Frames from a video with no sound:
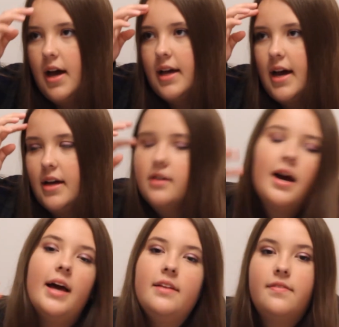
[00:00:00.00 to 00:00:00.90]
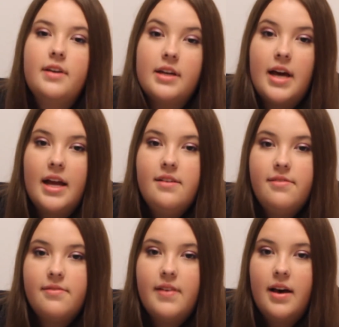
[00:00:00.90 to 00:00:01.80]
I could it kind of
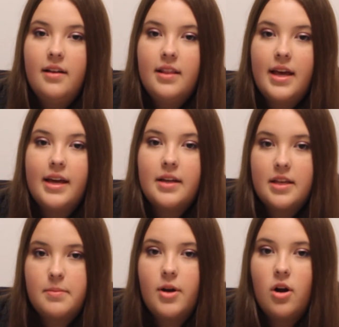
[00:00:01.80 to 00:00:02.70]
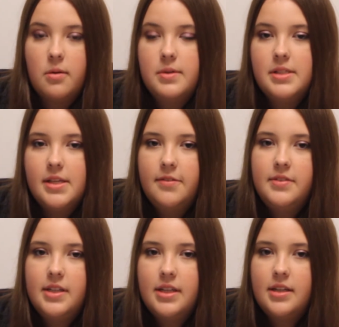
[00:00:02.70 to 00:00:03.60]
felt like my arm was
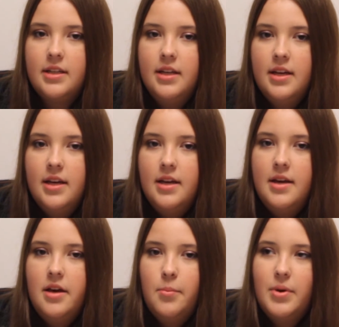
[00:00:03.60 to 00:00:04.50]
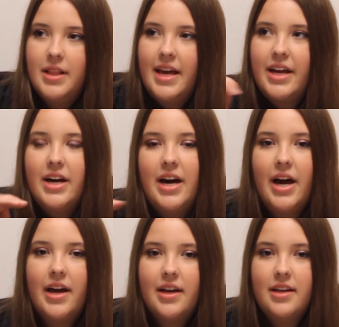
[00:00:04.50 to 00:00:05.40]
lifting, but like
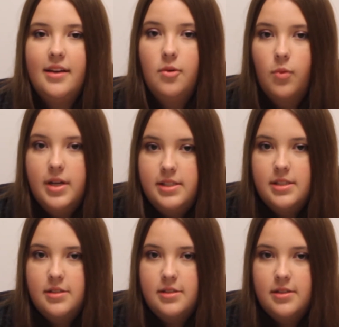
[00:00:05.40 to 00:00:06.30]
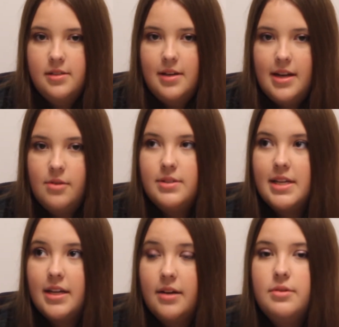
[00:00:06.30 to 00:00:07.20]
it wasn't. And it was
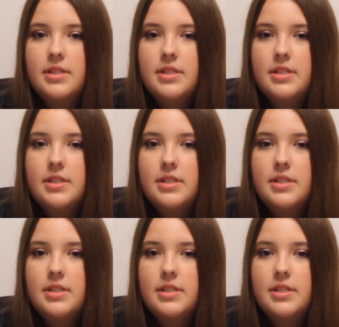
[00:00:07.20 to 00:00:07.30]
like